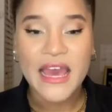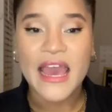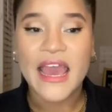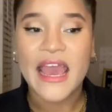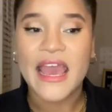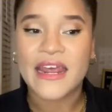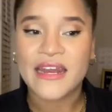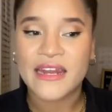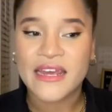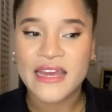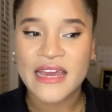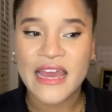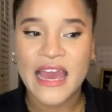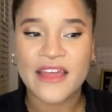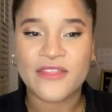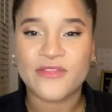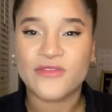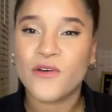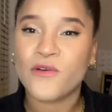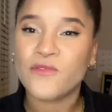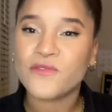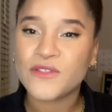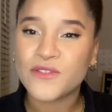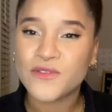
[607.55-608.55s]
And again,
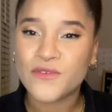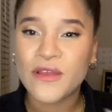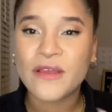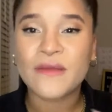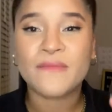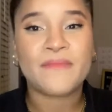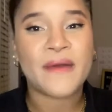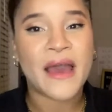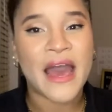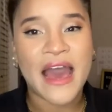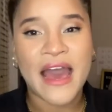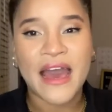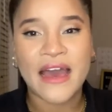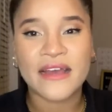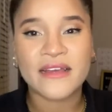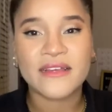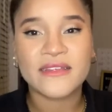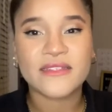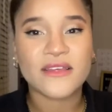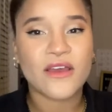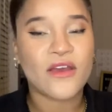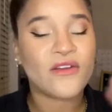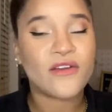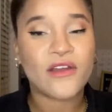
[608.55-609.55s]
those three
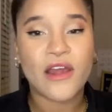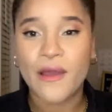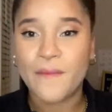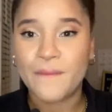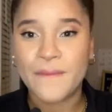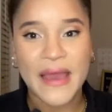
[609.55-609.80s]
bags are not